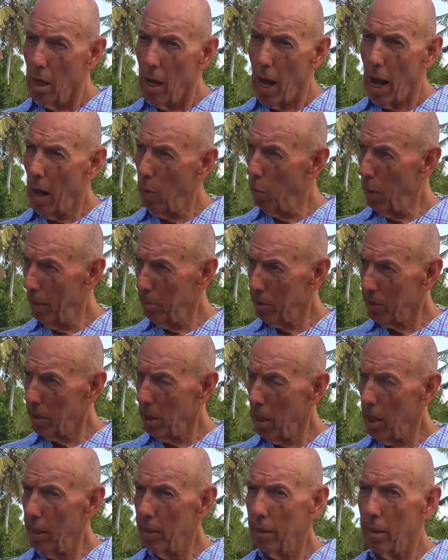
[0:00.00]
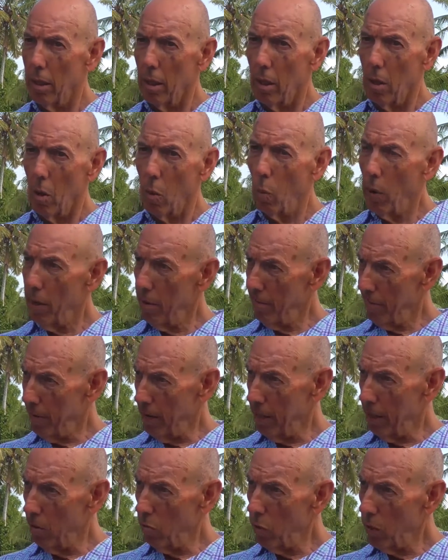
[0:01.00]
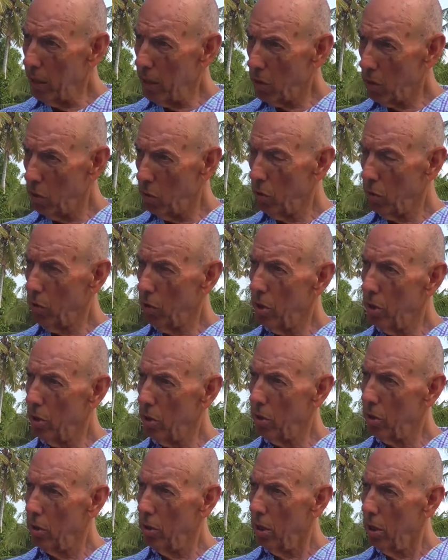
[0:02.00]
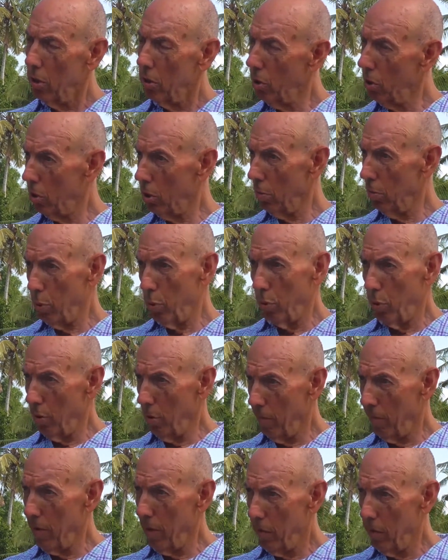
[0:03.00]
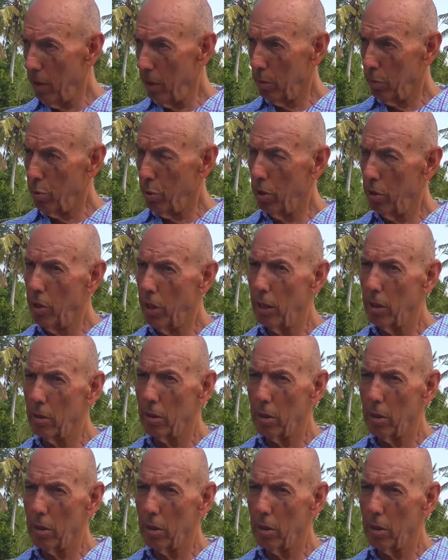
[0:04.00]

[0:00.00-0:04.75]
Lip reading: our website, where to find the resources to support your various projects.